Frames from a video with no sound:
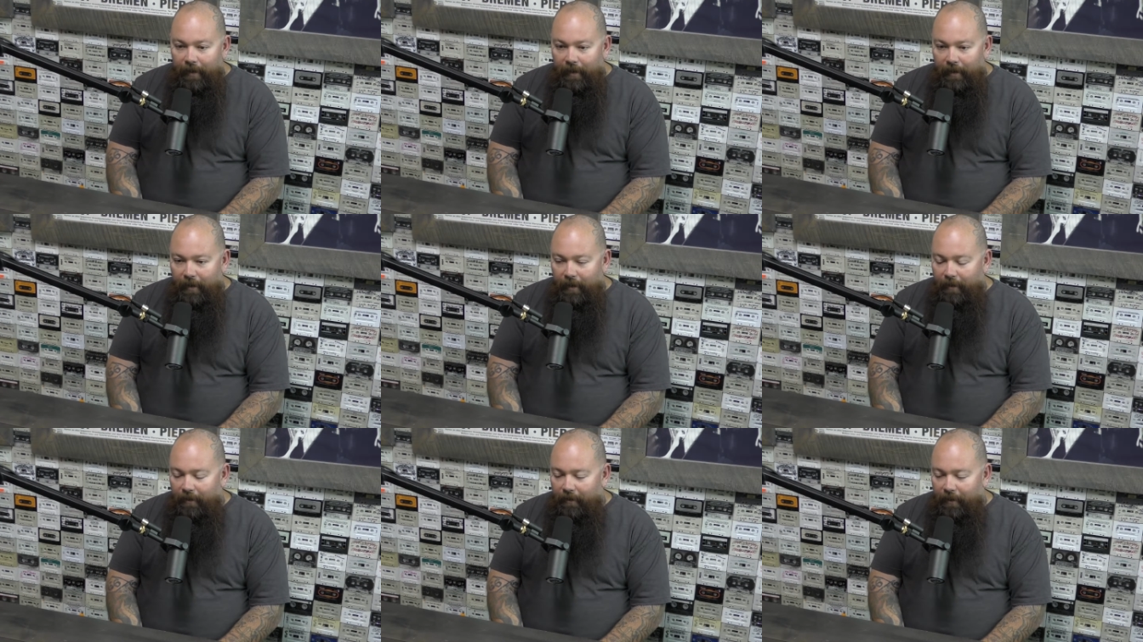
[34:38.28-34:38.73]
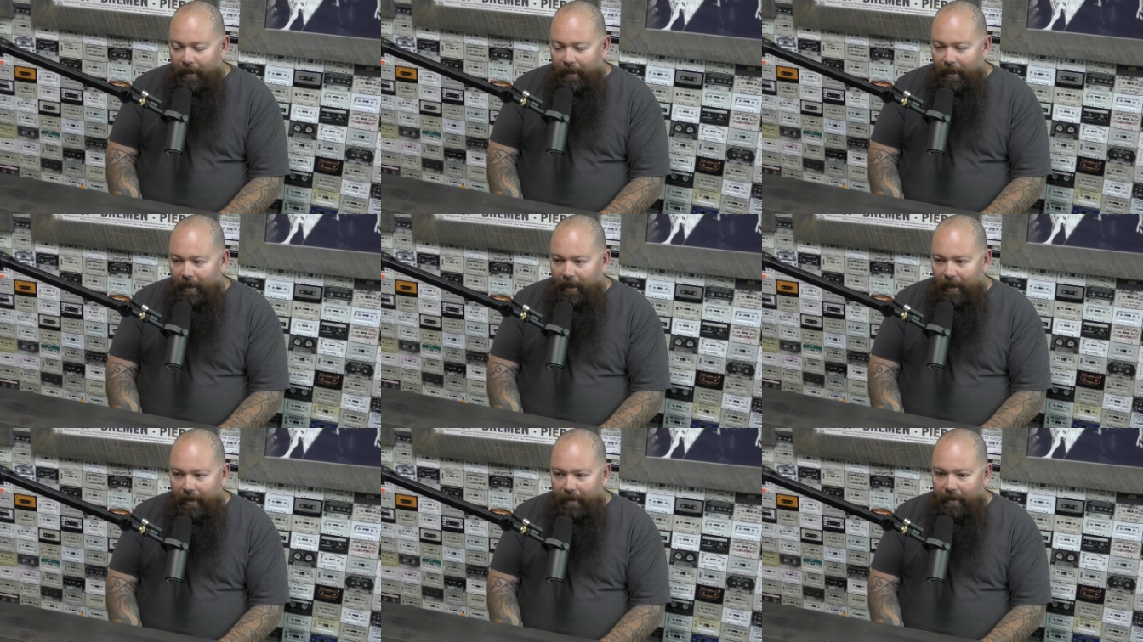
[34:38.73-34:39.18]
And
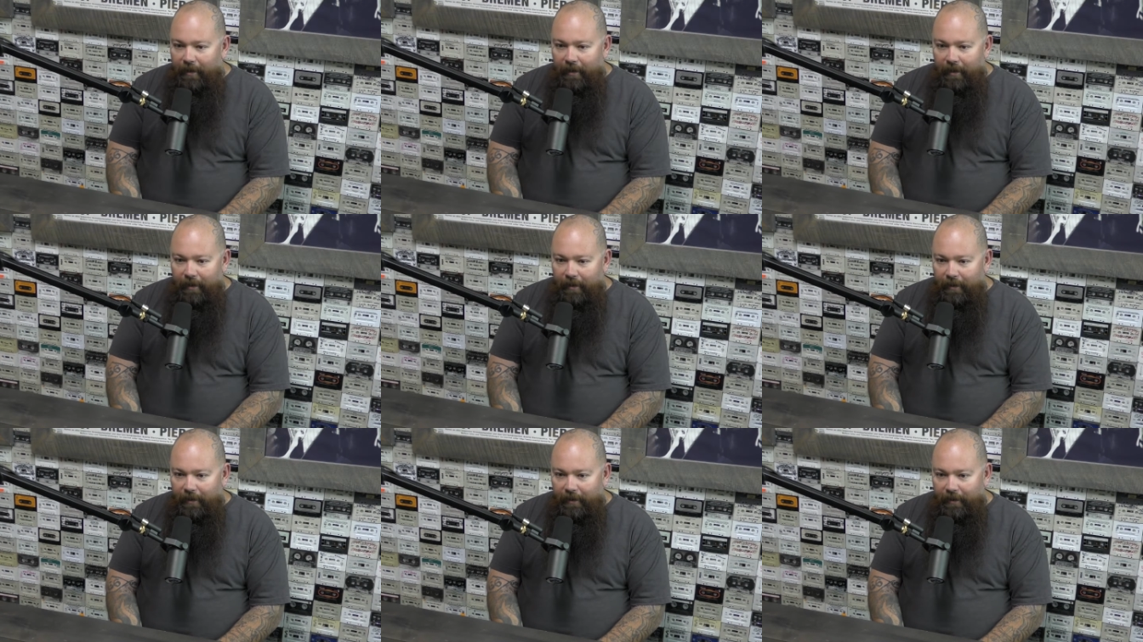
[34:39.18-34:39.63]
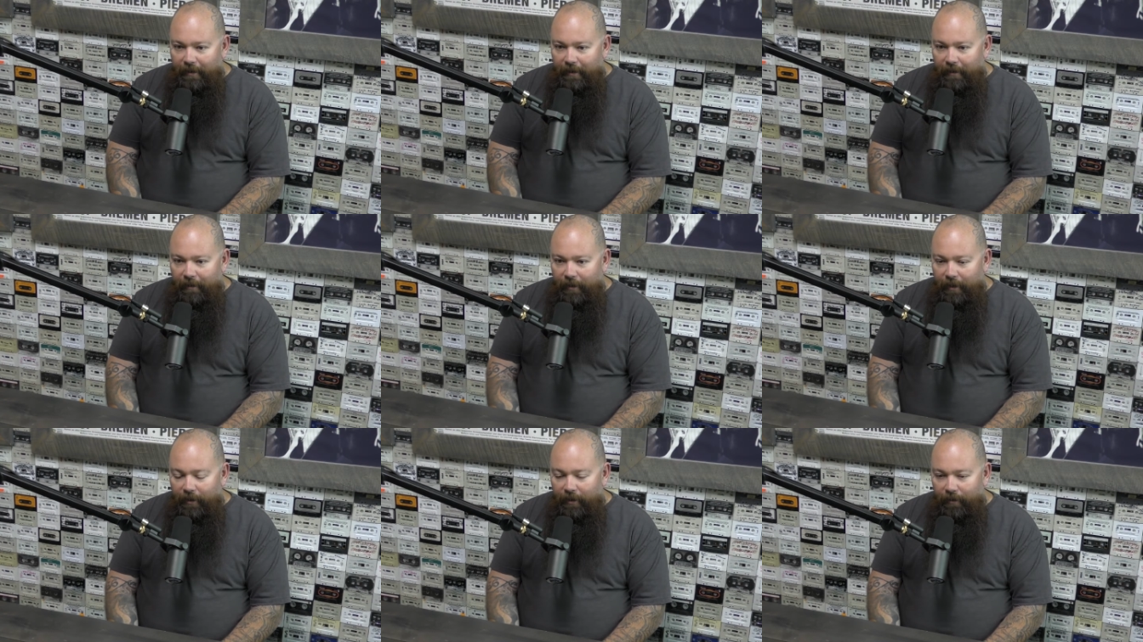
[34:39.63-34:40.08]
I hate that, because I
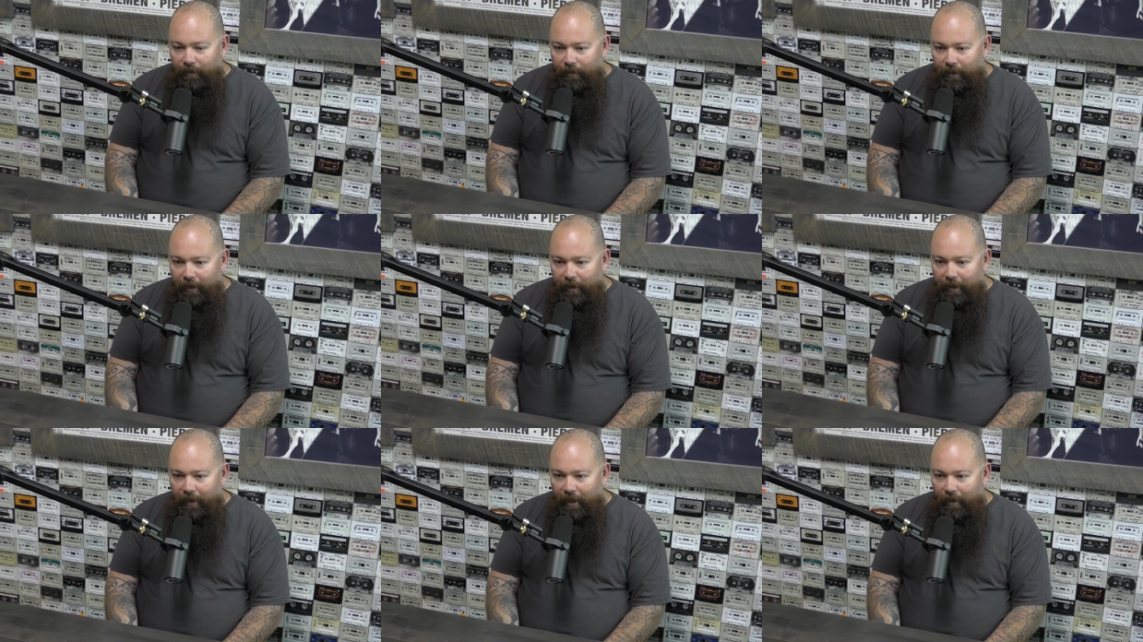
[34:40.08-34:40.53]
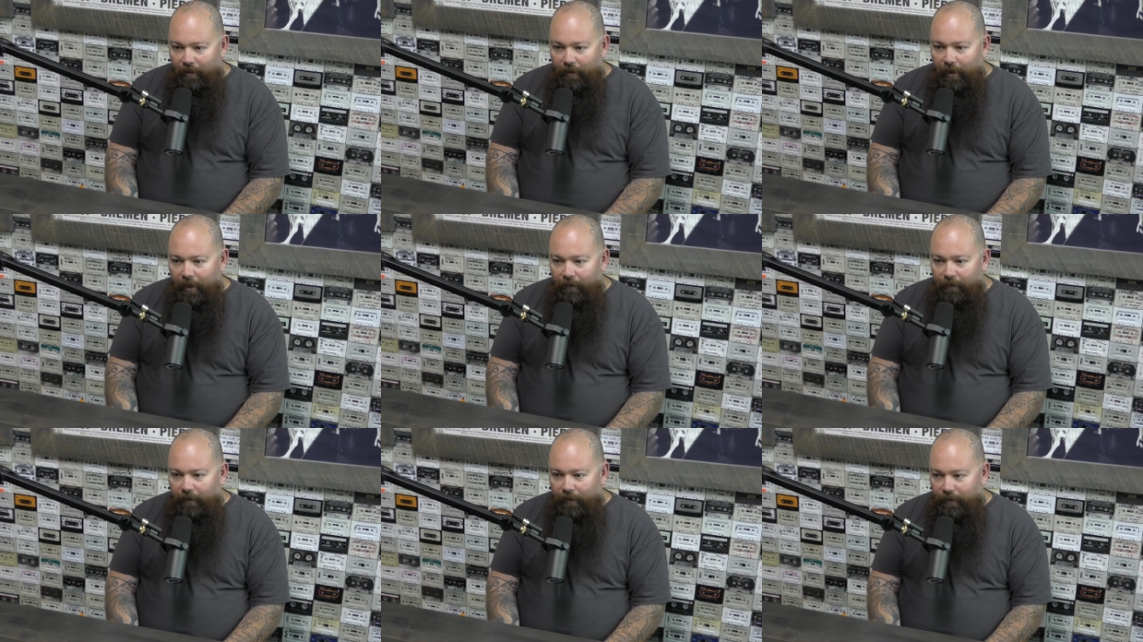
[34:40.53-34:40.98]
don't
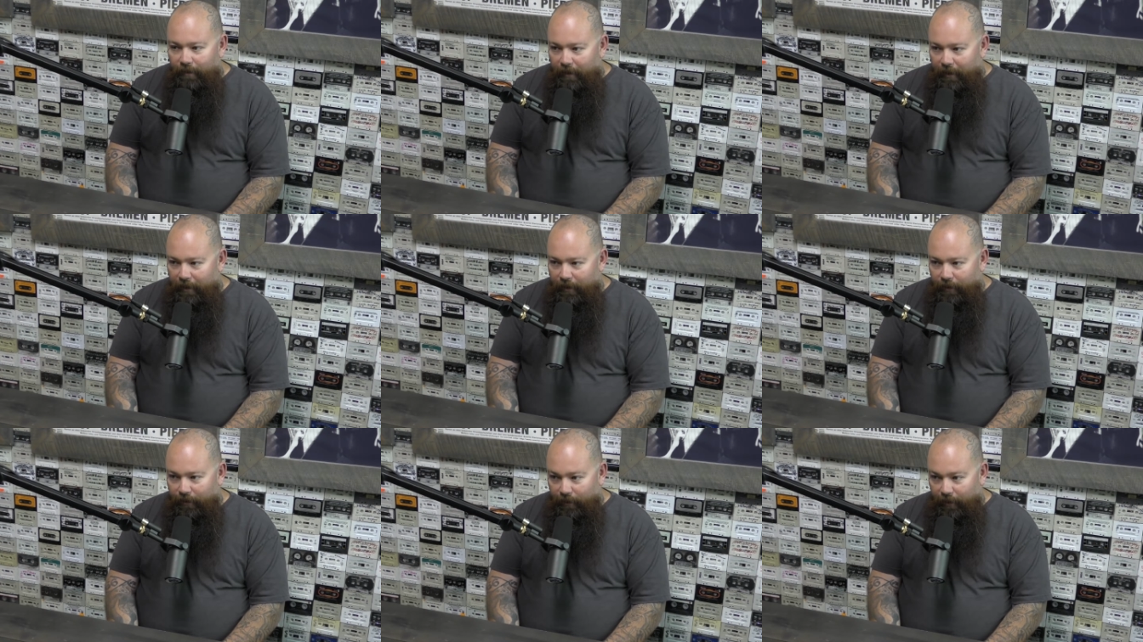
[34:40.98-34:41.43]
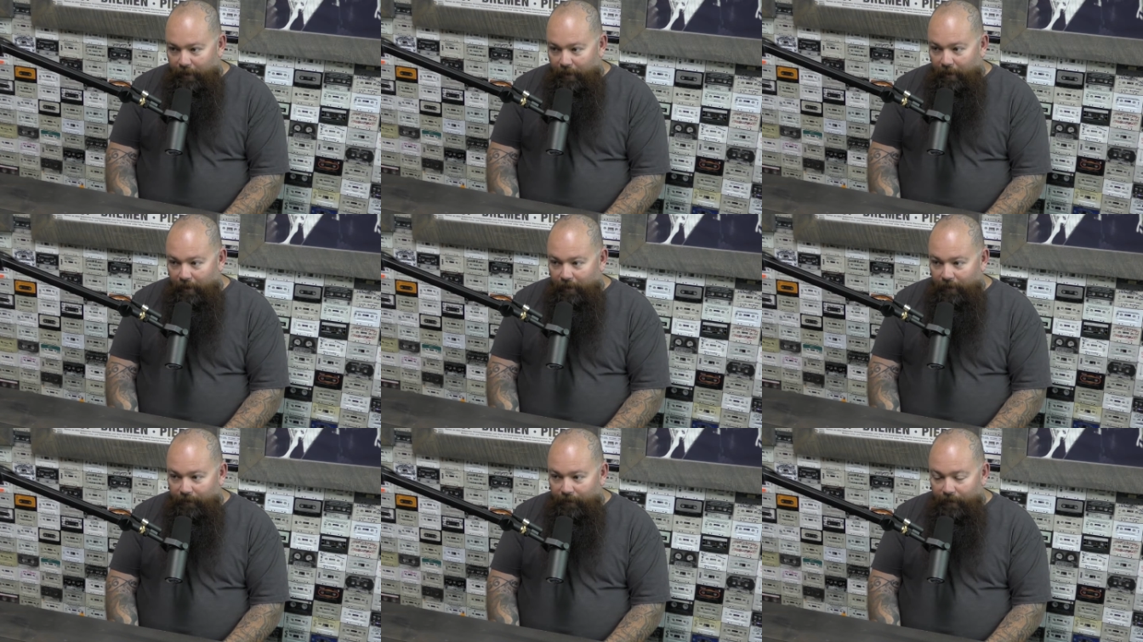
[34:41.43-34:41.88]
care if you're spending
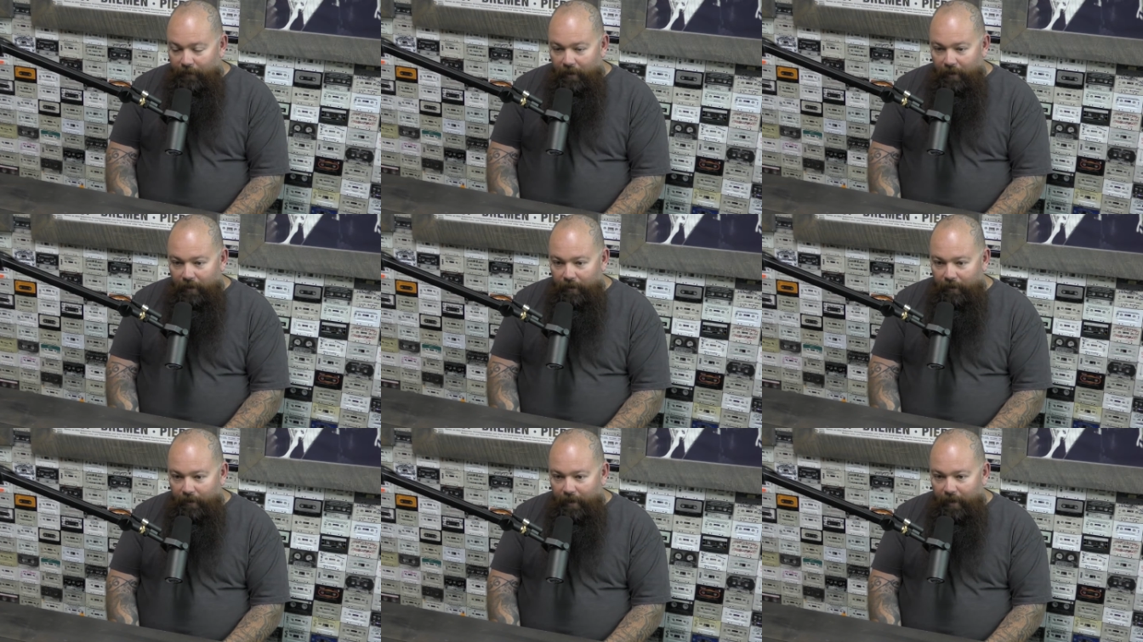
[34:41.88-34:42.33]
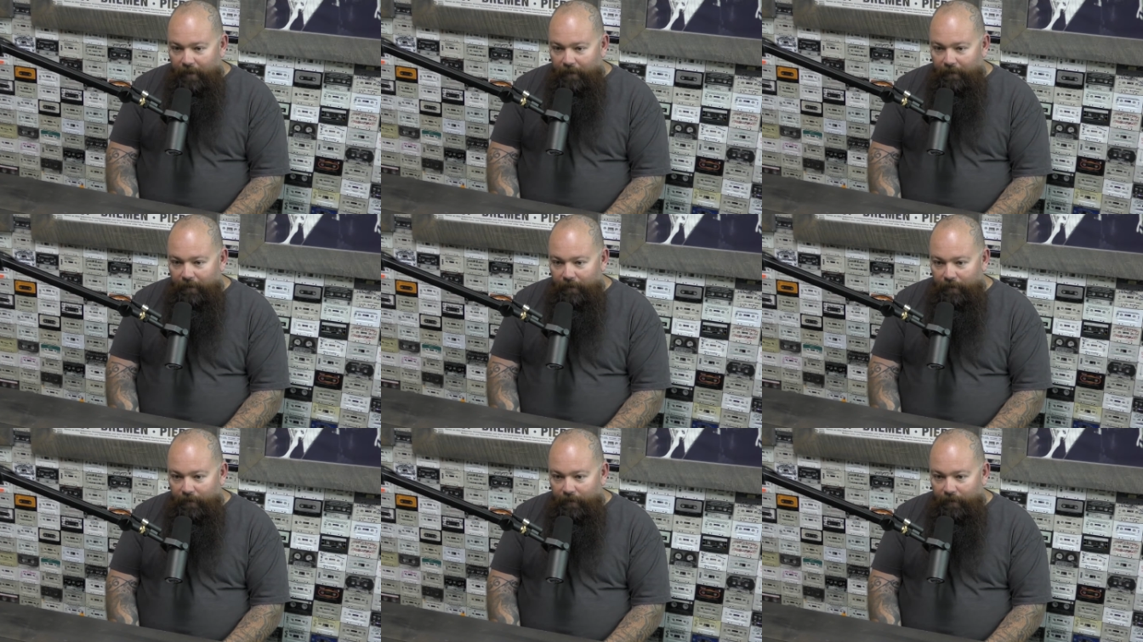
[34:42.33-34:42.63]
$20 for an autograph